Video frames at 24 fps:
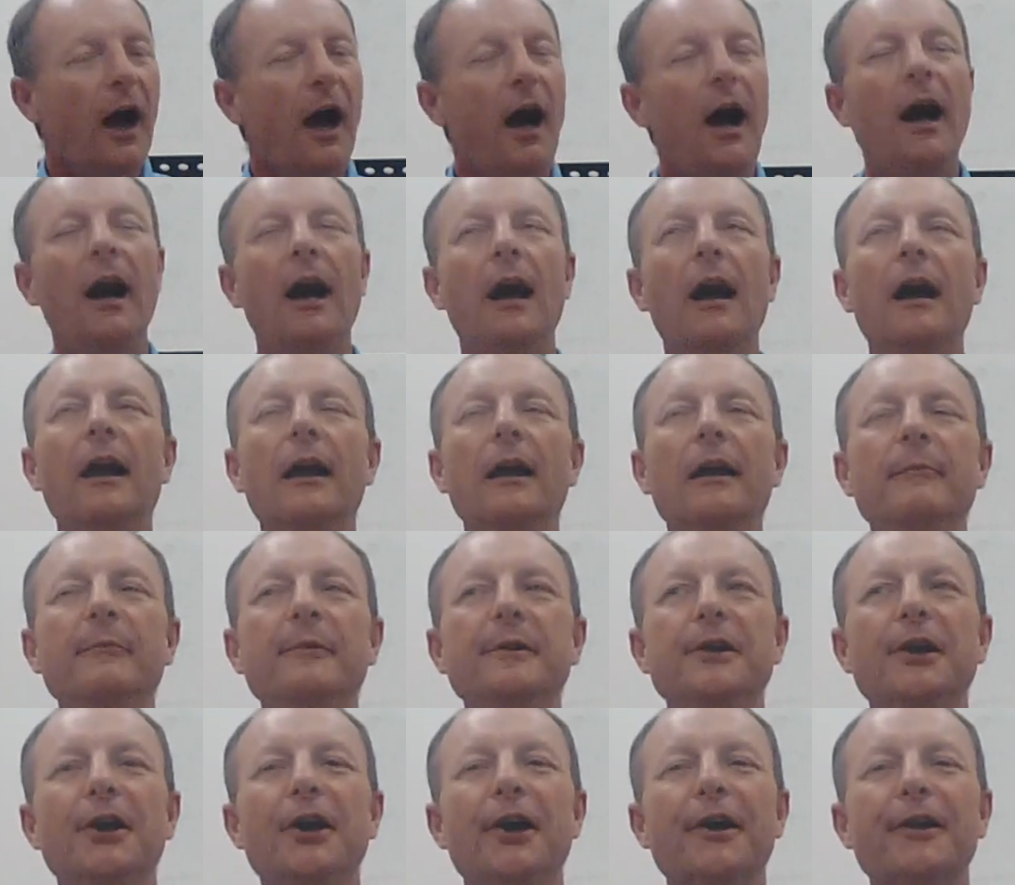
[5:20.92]
I'm
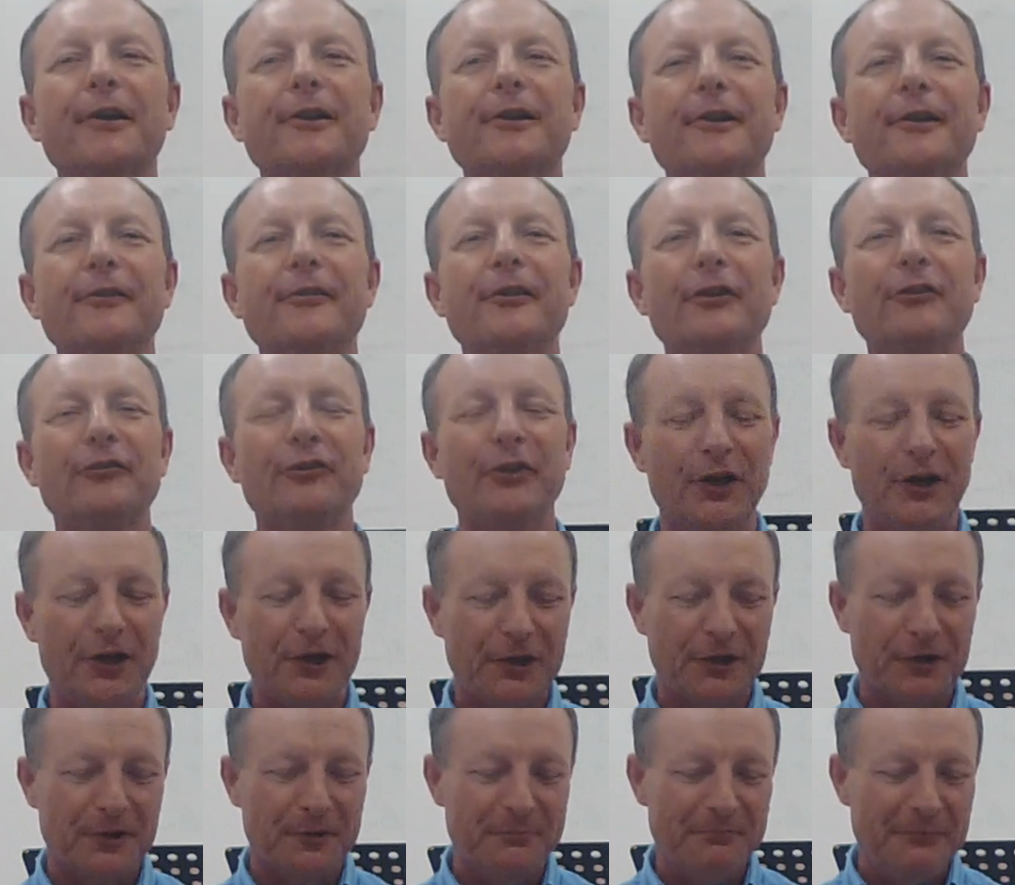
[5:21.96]
Yertle the
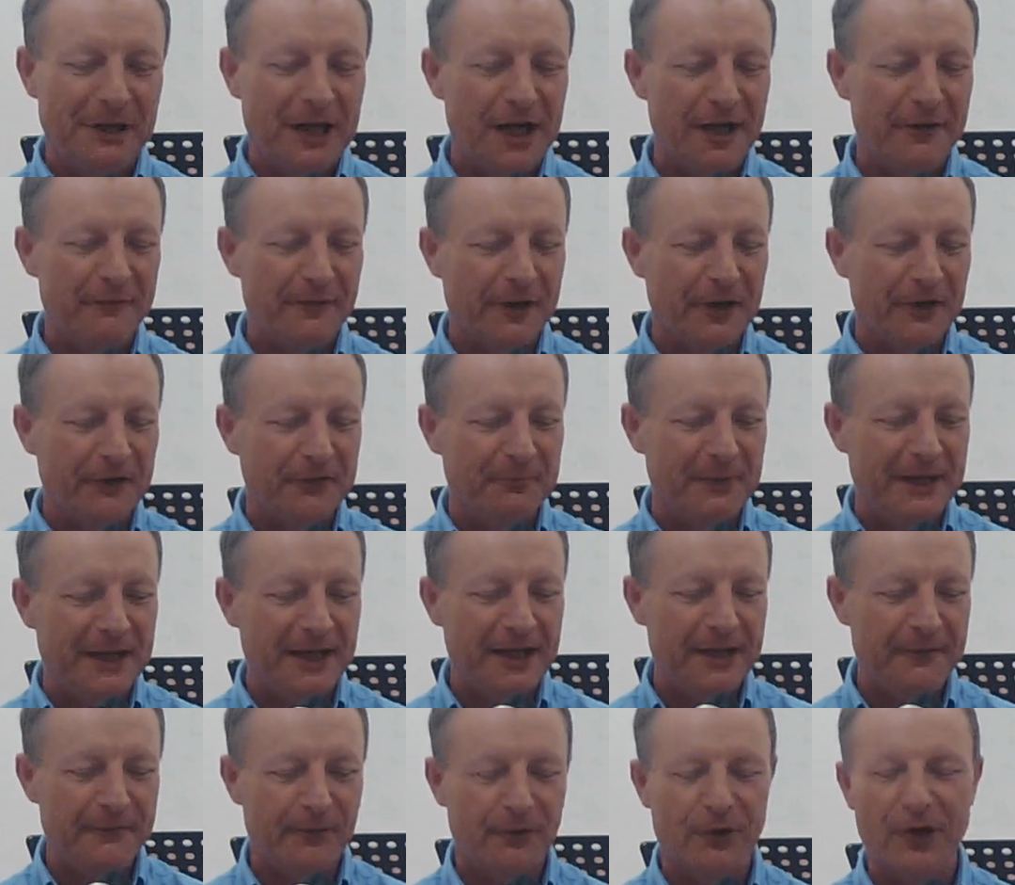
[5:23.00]
turtle. Marvelous
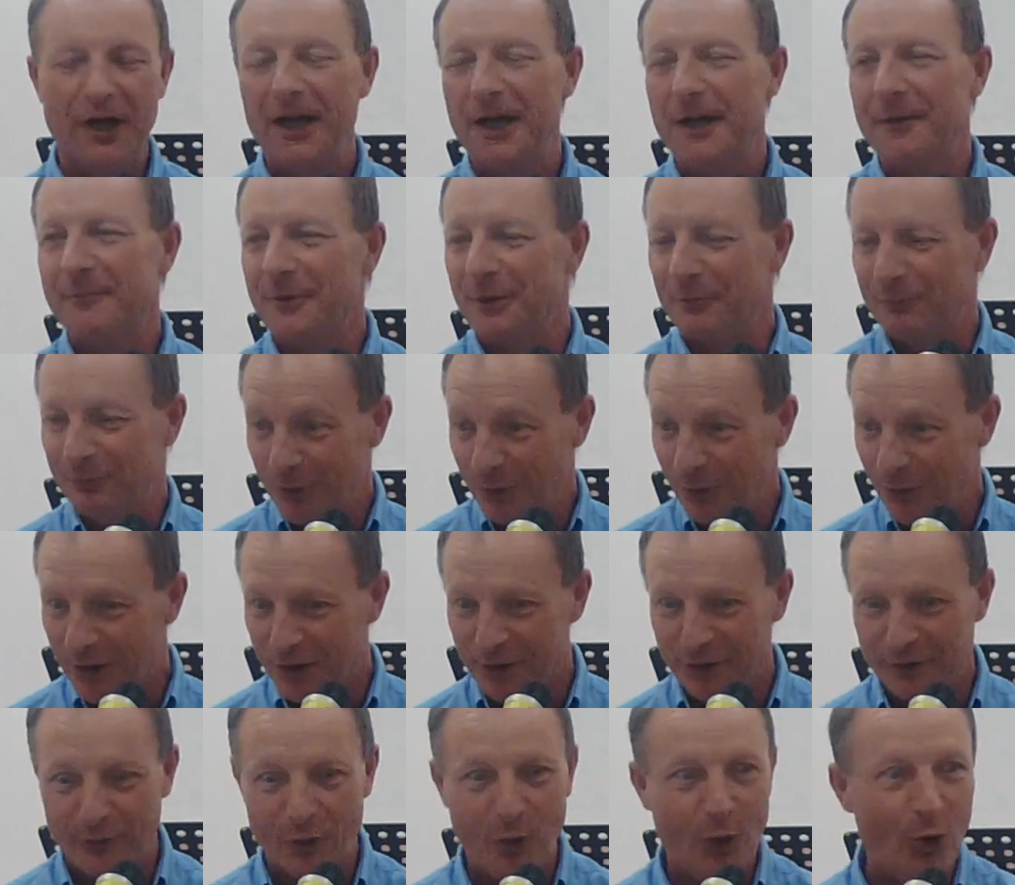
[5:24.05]
me, for I am the
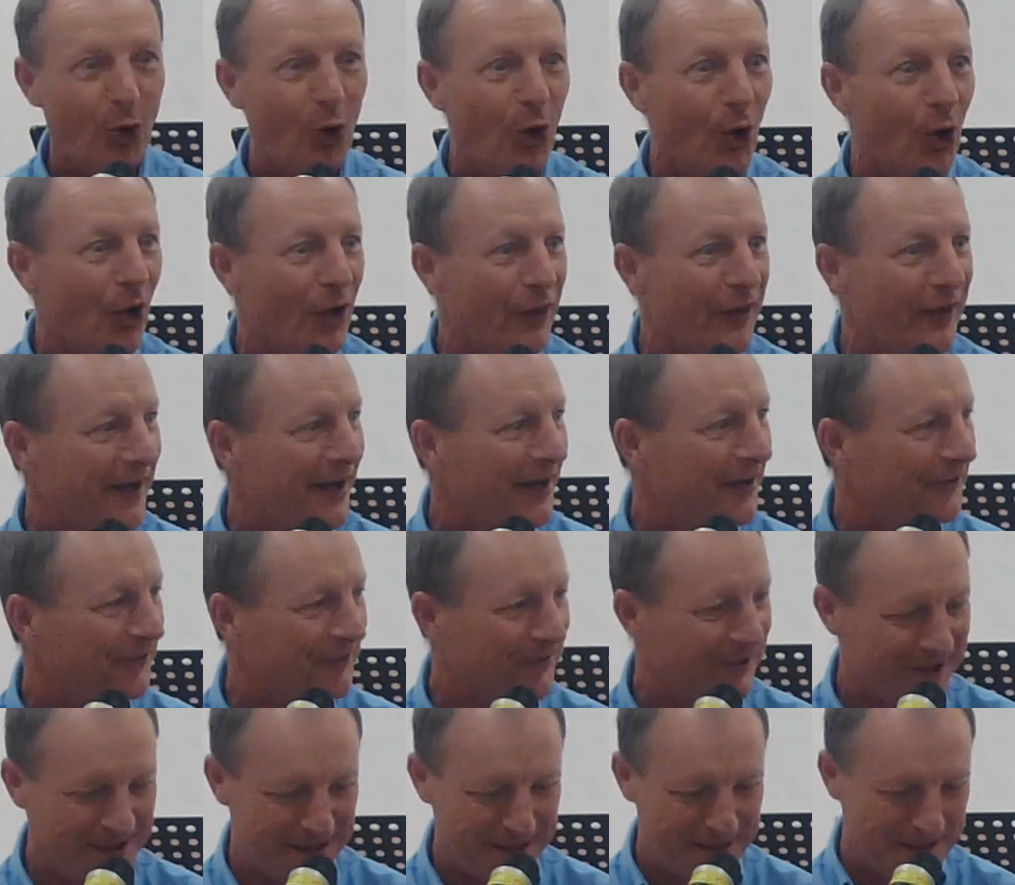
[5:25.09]
ruler of all that I
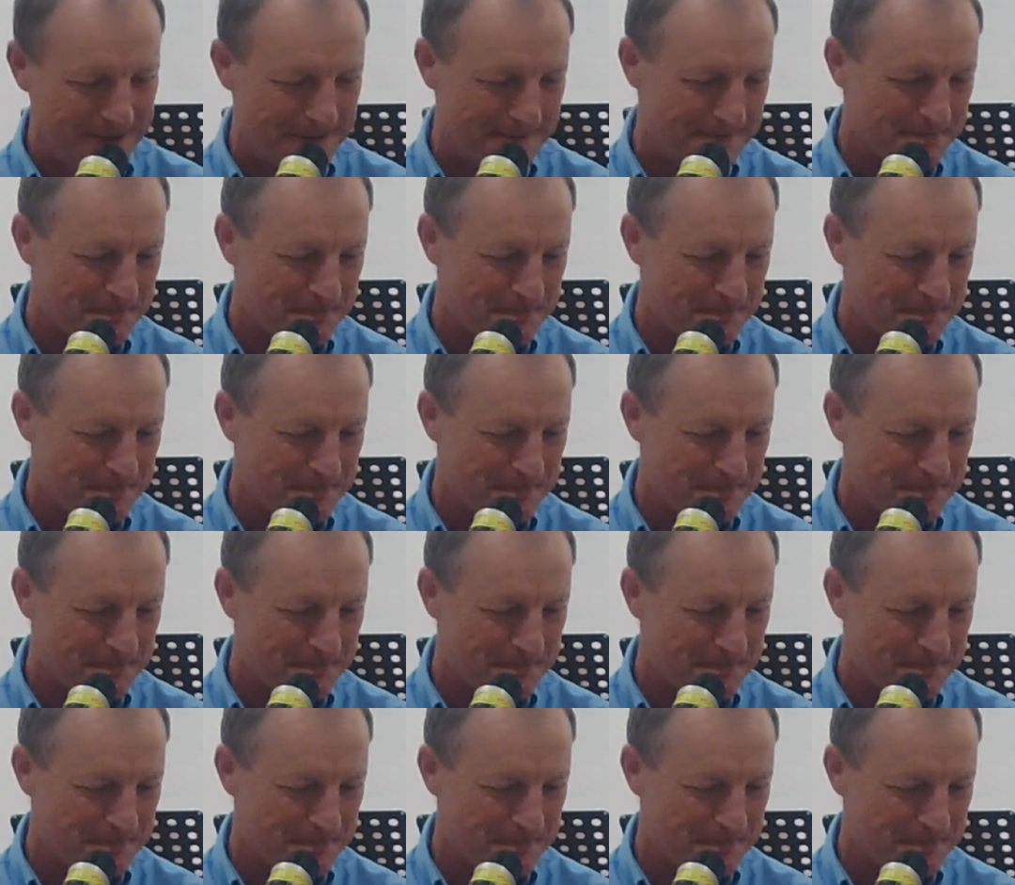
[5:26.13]
see.